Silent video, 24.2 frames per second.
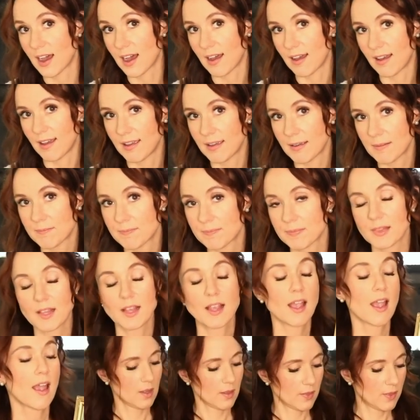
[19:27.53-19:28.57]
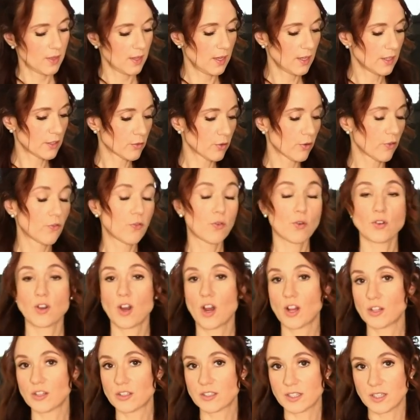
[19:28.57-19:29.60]
I. These were four
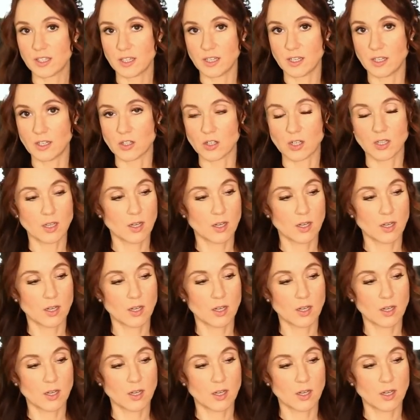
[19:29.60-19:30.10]
dollars each,